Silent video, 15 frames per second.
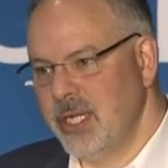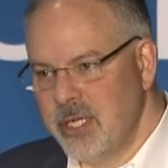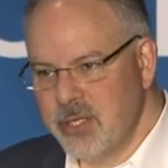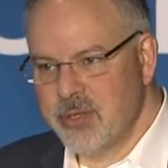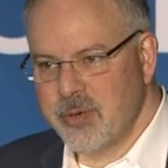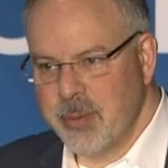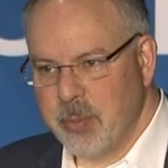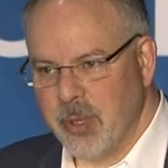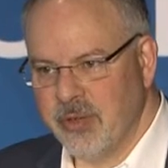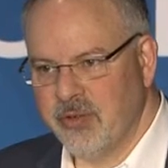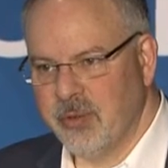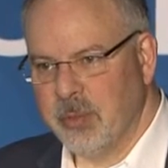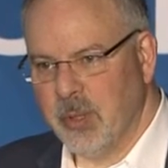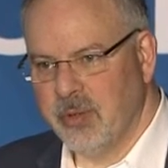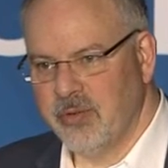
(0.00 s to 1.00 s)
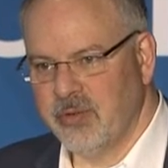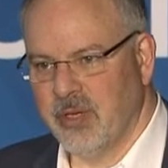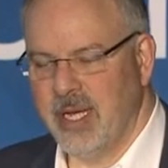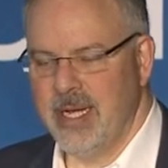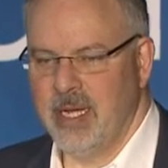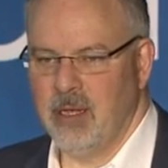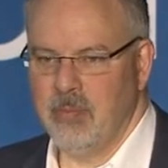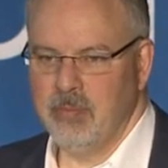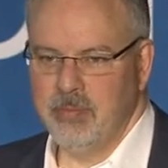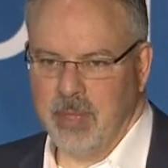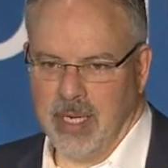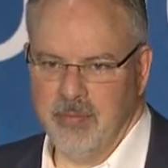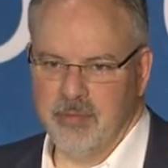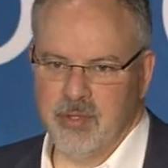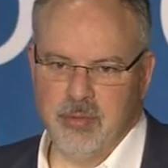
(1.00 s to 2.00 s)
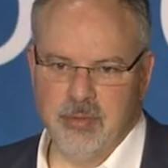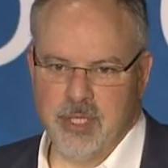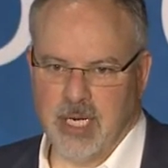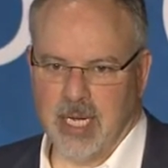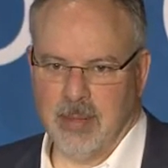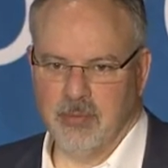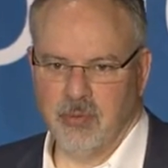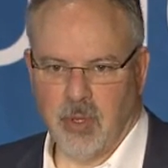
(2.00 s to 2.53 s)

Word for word: industry principal, so I help, I have two jobs.